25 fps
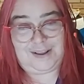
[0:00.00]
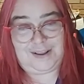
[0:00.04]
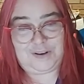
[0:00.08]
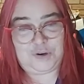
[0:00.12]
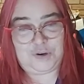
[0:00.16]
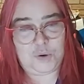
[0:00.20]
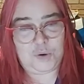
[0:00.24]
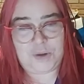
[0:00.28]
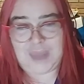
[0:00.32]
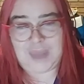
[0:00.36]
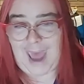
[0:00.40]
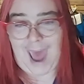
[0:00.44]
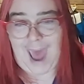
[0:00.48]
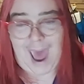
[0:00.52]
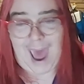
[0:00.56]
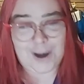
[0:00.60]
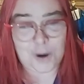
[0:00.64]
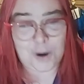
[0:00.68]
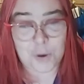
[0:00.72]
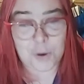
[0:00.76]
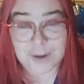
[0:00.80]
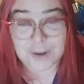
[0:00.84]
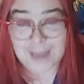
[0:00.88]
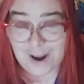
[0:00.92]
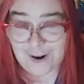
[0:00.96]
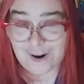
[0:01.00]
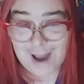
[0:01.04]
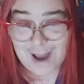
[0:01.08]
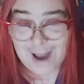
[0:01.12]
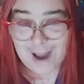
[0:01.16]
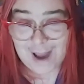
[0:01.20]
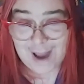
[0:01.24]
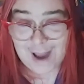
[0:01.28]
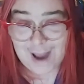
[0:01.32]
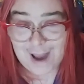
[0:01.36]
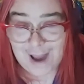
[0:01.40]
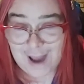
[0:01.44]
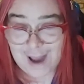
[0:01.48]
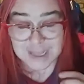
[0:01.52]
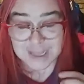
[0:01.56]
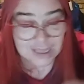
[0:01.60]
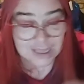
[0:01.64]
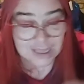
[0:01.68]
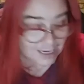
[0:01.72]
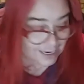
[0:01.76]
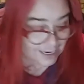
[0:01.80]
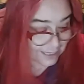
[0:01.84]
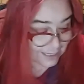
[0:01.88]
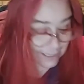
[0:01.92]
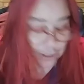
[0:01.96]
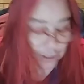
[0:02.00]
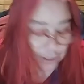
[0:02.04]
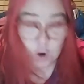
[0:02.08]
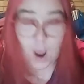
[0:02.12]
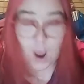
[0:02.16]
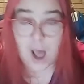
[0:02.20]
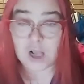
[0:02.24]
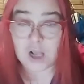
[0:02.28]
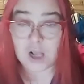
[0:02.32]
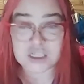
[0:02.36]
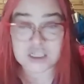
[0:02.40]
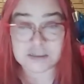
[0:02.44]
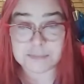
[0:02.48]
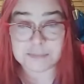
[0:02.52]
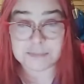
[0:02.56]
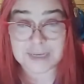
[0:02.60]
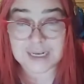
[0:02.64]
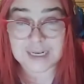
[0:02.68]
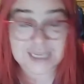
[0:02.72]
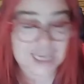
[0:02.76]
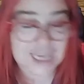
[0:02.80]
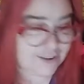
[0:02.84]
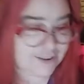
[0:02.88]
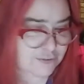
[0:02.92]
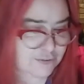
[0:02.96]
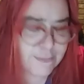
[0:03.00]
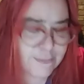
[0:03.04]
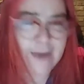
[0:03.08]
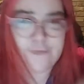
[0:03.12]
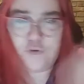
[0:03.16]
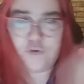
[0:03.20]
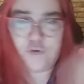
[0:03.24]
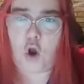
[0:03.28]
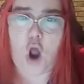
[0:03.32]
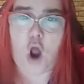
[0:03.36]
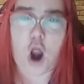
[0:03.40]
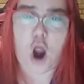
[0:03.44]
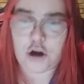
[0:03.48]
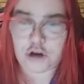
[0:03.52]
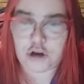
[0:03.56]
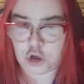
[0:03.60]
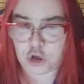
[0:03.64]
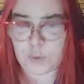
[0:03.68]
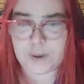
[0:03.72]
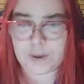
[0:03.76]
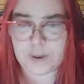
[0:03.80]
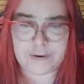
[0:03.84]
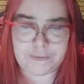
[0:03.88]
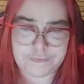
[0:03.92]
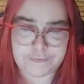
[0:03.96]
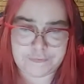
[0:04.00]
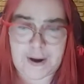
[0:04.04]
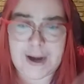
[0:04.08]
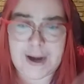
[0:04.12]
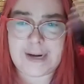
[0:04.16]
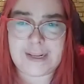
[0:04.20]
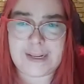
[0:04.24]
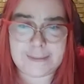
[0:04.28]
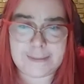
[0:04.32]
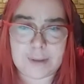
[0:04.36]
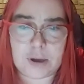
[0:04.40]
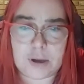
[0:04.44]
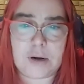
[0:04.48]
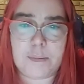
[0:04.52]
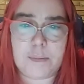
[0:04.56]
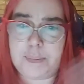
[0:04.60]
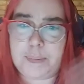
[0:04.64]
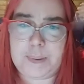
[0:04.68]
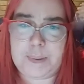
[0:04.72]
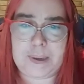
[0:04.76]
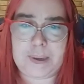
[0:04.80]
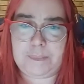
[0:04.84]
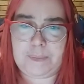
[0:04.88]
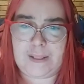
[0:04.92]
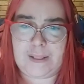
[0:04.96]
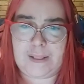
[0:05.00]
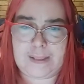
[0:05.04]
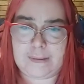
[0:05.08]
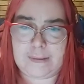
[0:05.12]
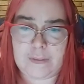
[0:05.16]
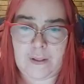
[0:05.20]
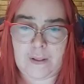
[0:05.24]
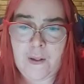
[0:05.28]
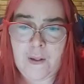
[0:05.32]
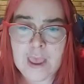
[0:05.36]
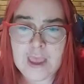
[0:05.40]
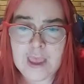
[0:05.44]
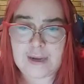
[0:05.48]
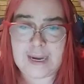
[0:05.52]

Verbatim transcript: you can't i don't care how many million you ultimately give them after arguing and fighting about it like the,